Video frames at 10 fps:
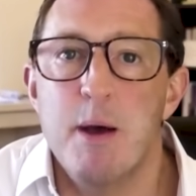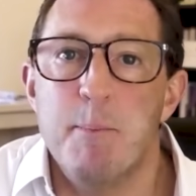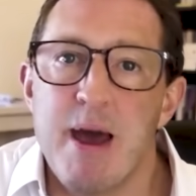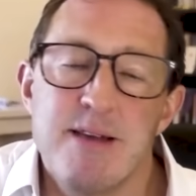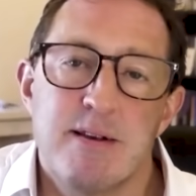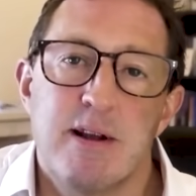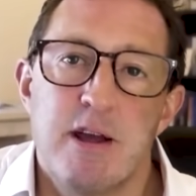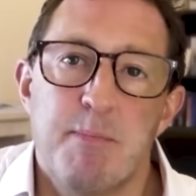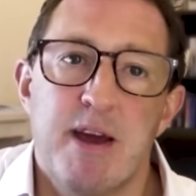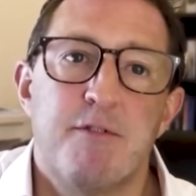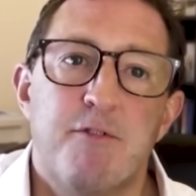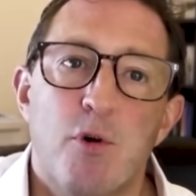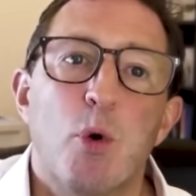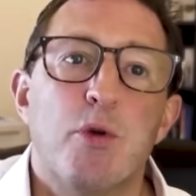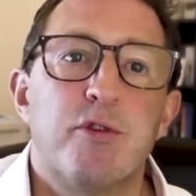basically being
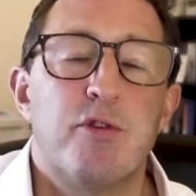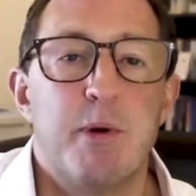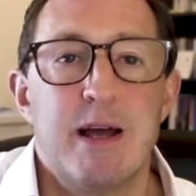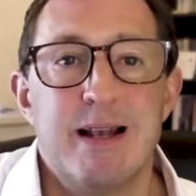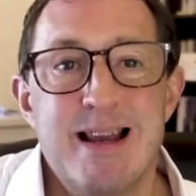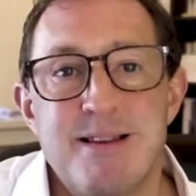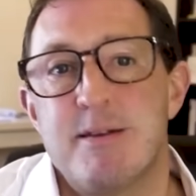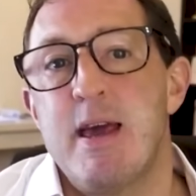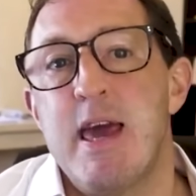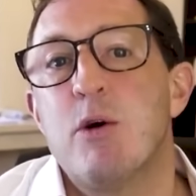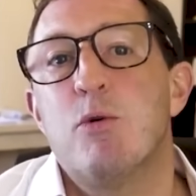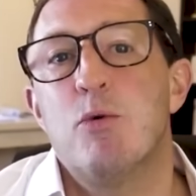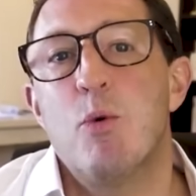forced to be at least equal